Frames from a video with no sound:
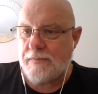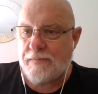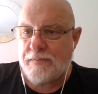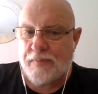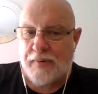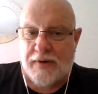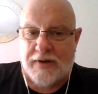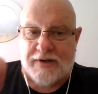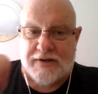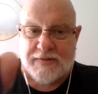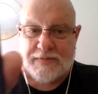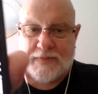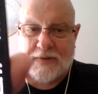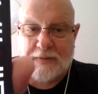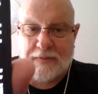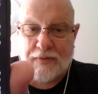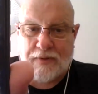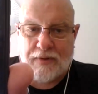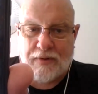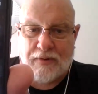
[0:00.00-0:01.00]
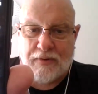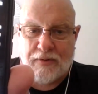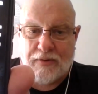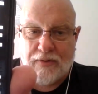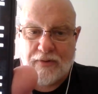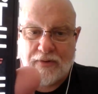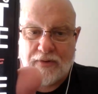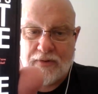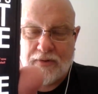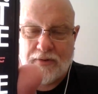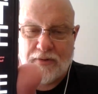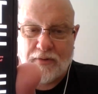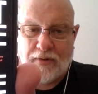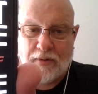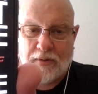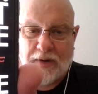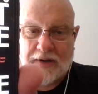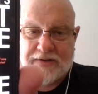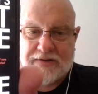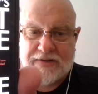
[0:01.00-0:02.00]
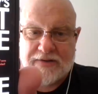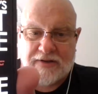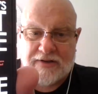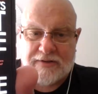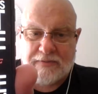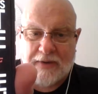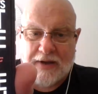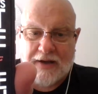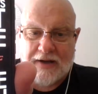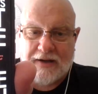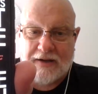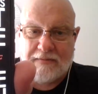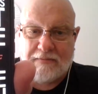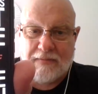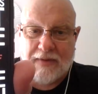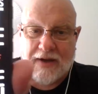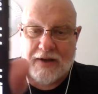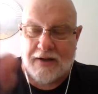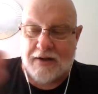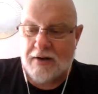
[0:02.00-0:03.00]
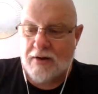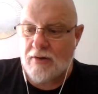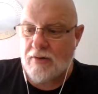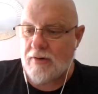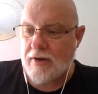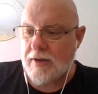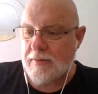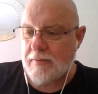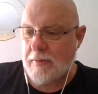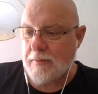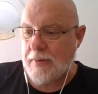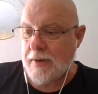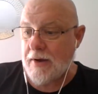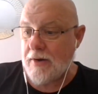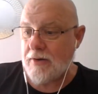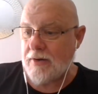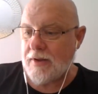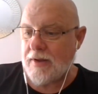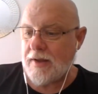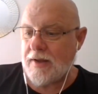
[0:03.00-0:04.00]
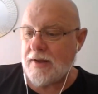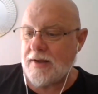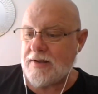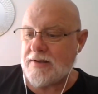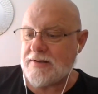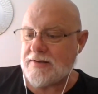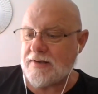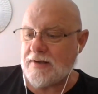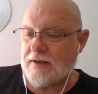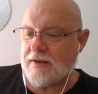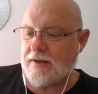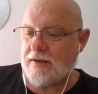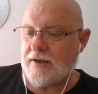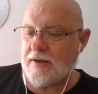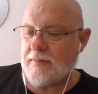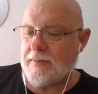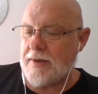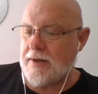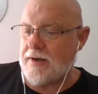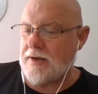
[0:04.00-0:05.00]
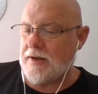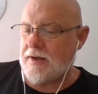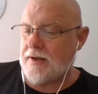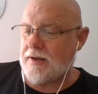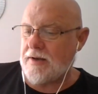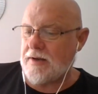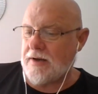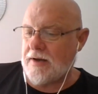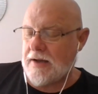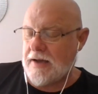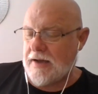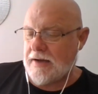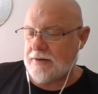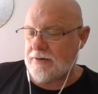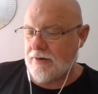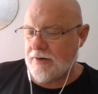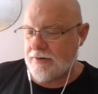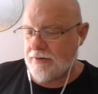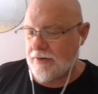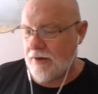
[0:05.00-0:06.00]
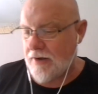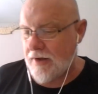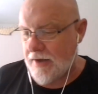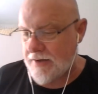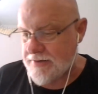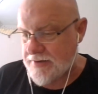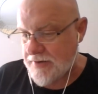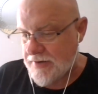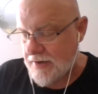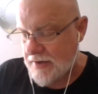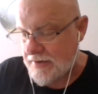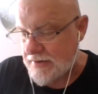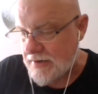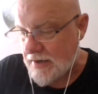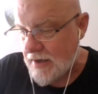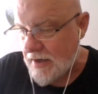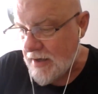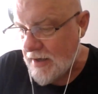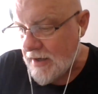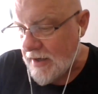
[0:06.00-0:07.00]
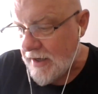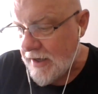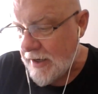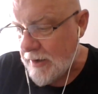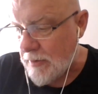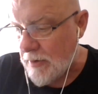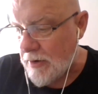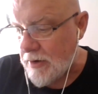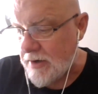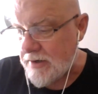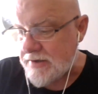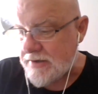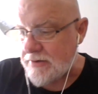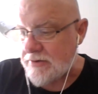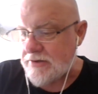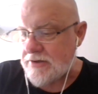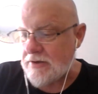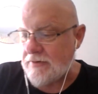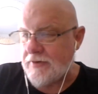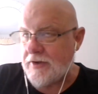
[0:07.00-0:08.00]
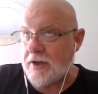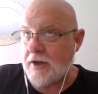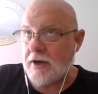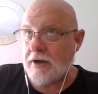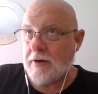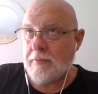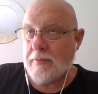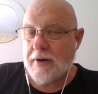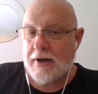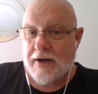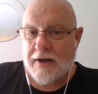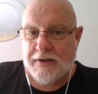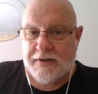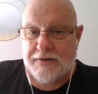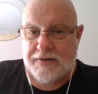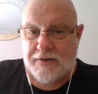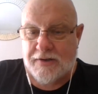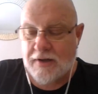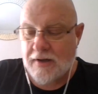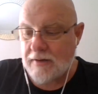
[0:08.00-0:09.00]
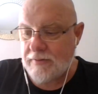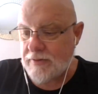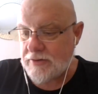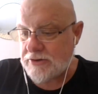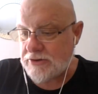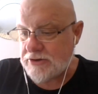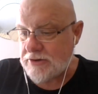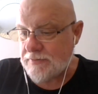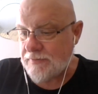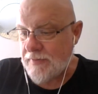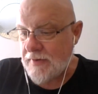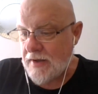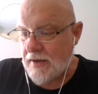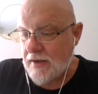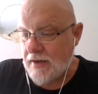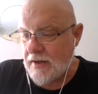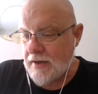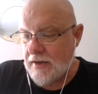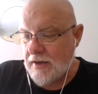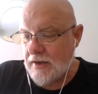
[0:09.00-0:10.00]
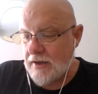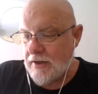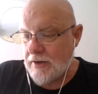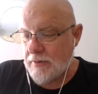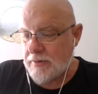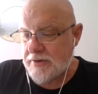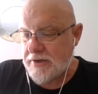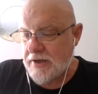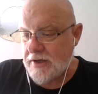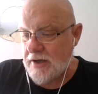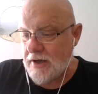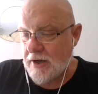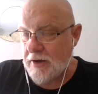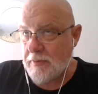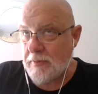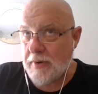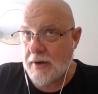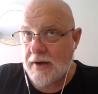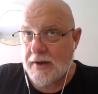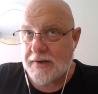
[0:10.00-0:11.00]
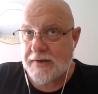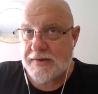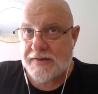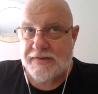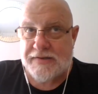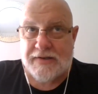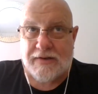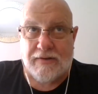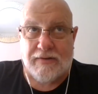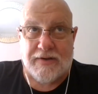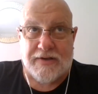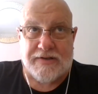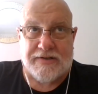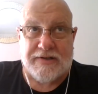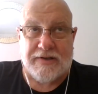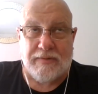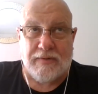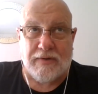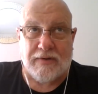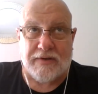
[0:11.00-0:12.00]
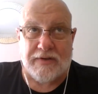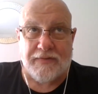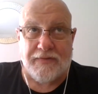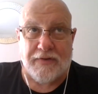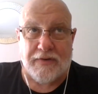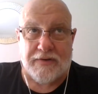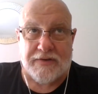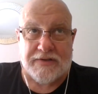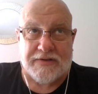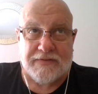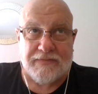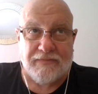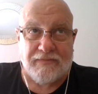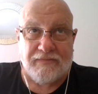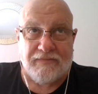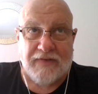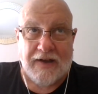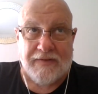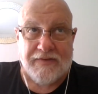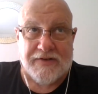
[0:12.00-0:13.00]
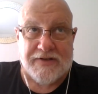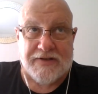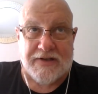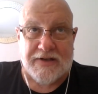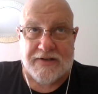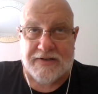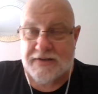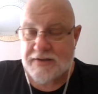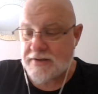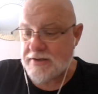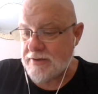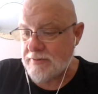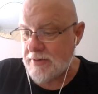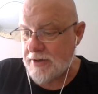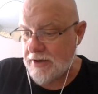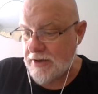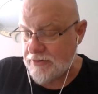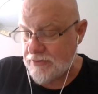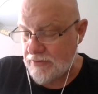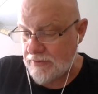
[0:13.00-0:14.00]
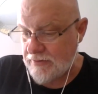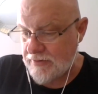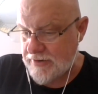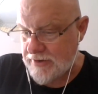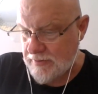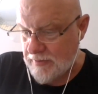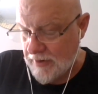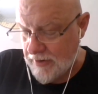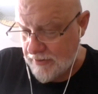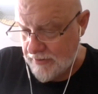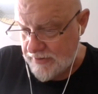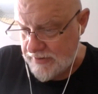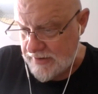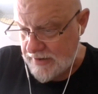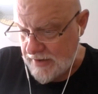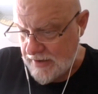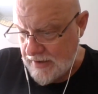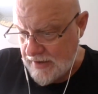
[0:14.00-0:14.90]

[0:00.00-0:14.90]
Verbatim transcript: British people who are watching this might know him. Apparently, he's a comedian, an actor. He's all kinds of things. He wrote a series of Young Bond novels. There was a Young Bond series. He wrote the first 5 or 6, and somebody else wrote some others,